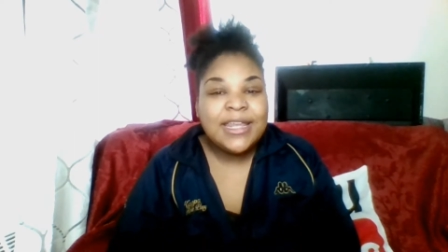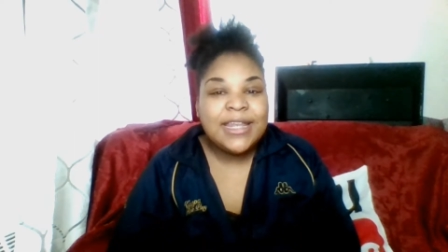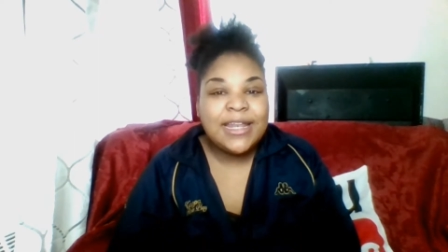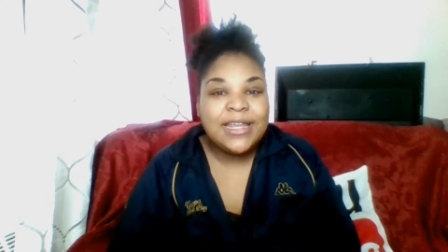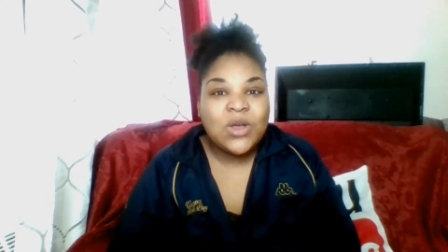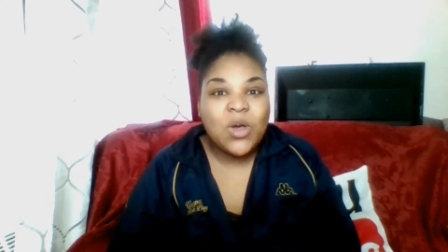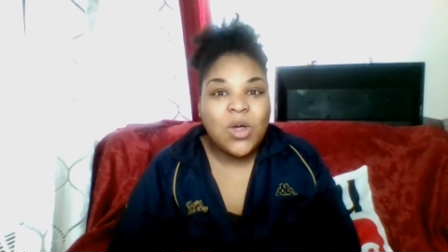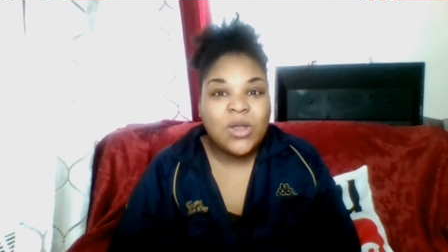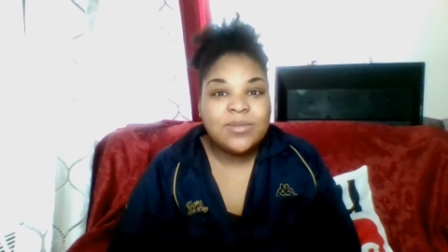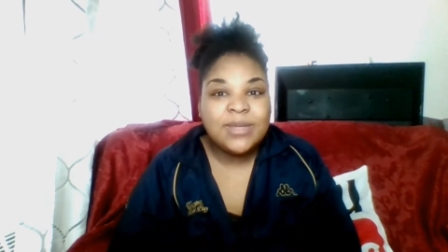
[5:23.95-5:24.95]
Then he
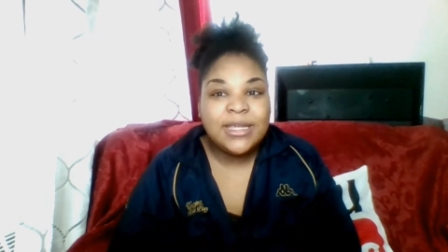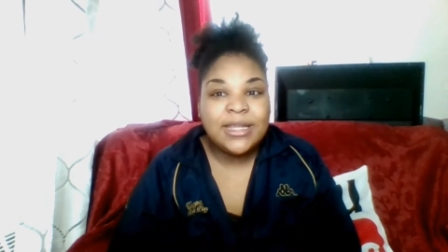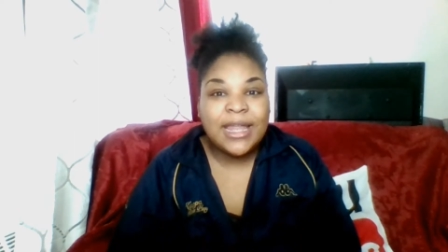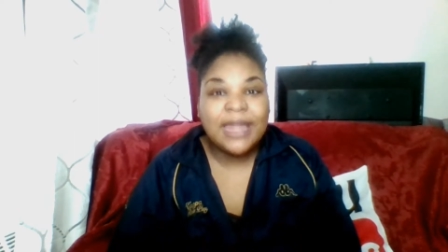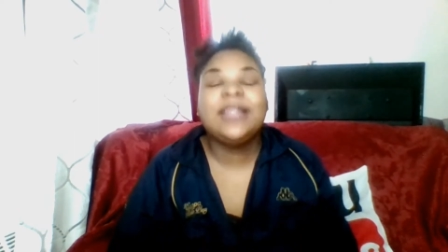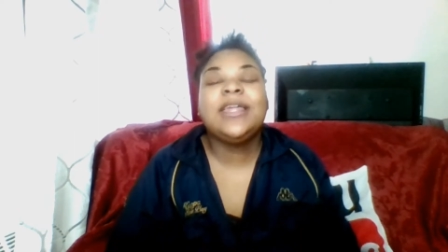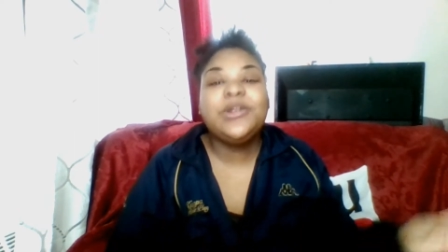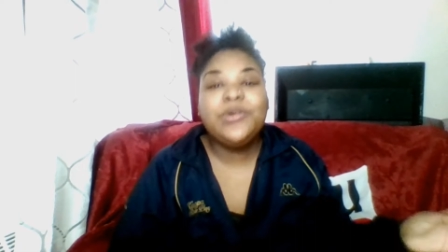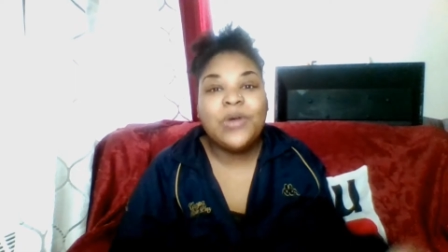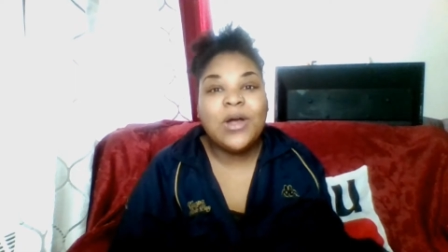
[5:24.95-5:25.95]
called me like
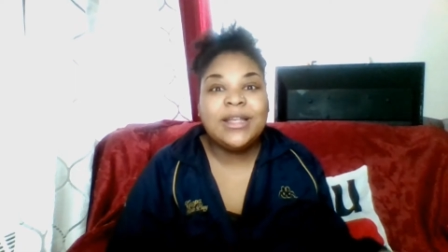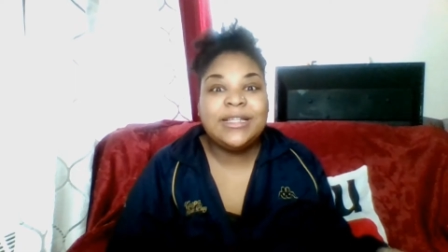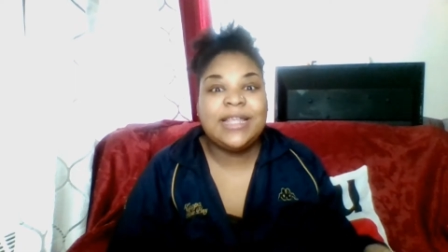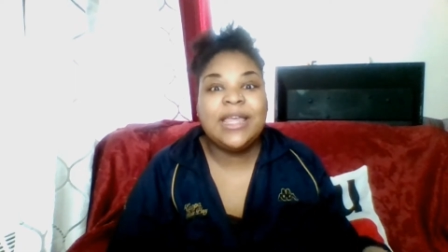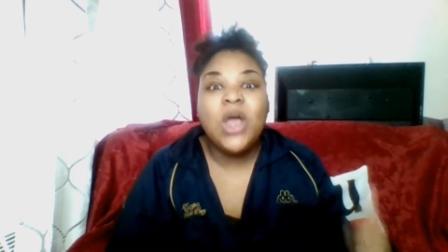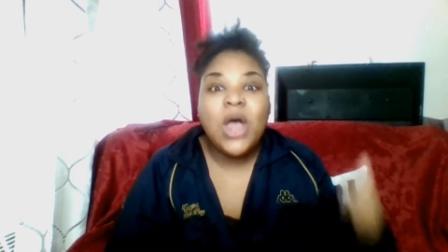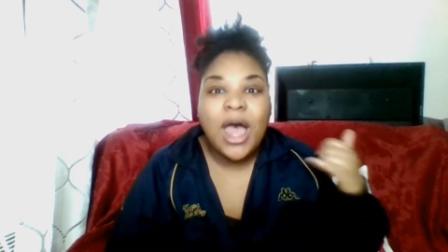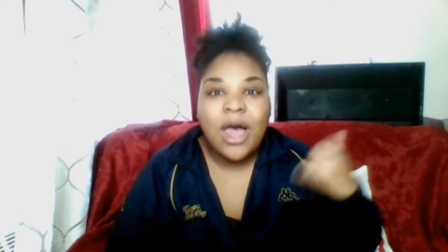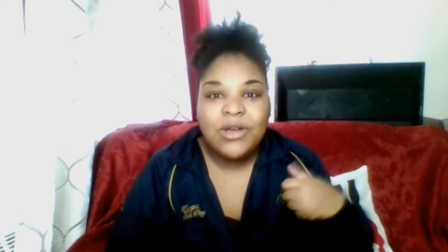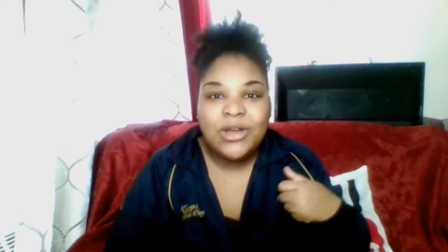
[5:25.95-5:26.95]
later on. He's like,
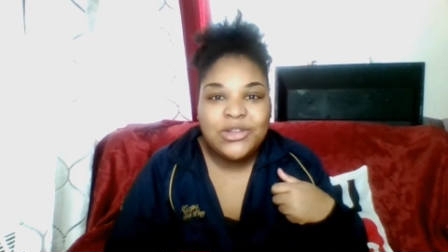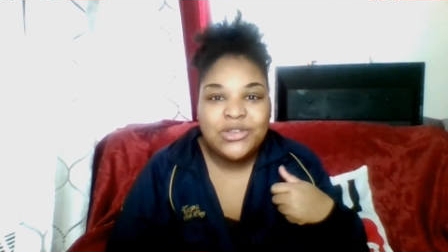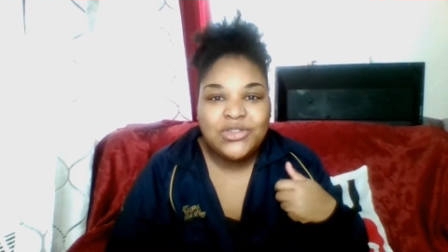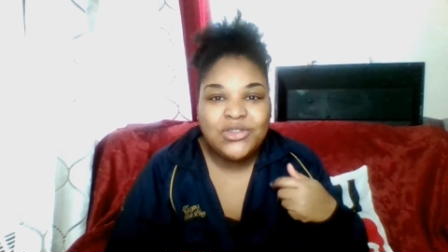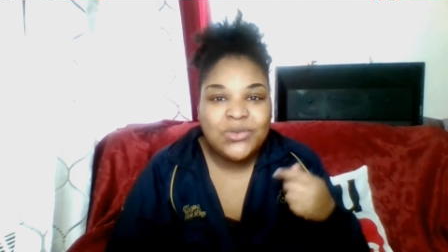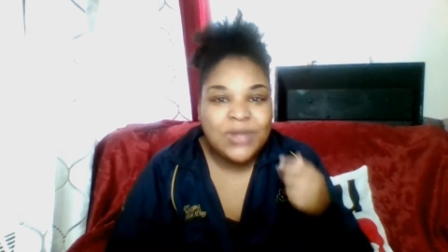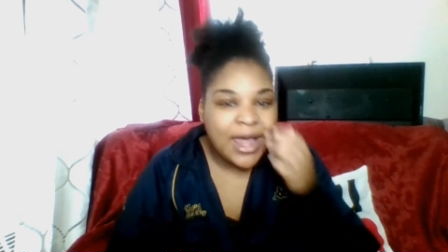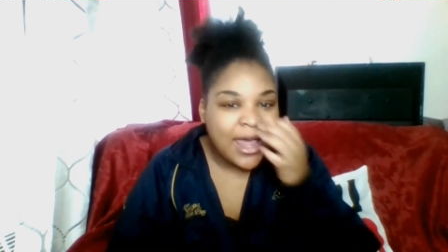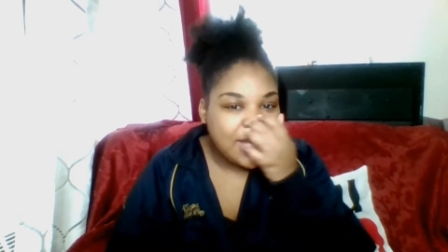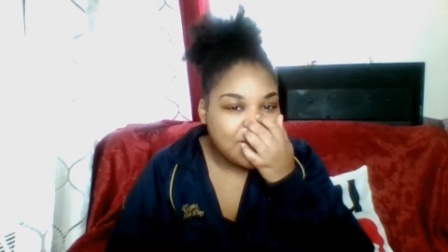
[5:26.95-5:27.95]
How could you do
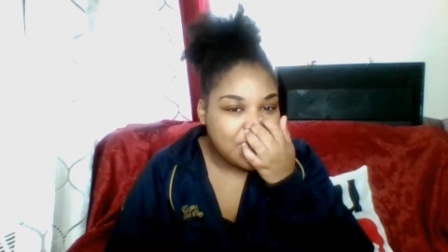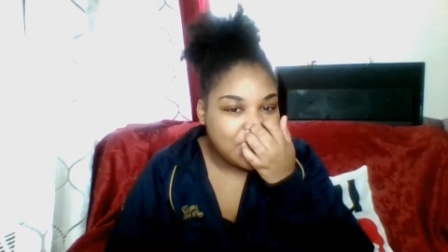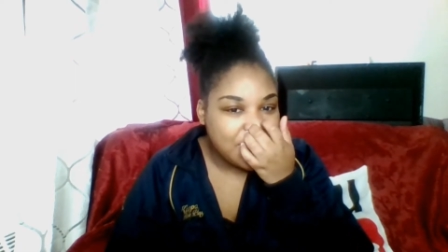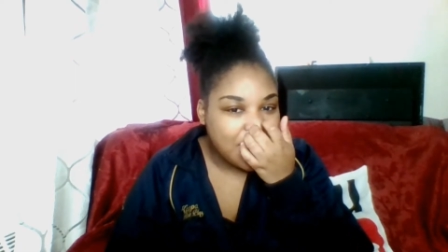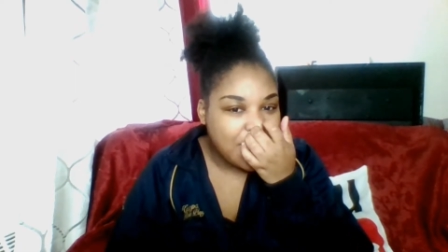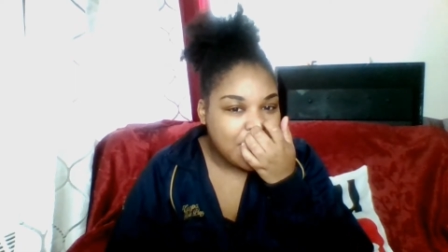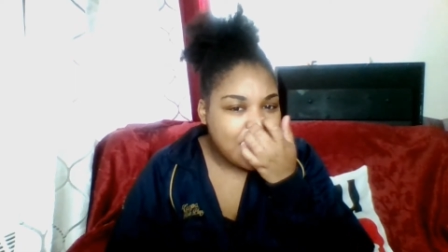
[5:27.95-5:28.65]
that? Da, da.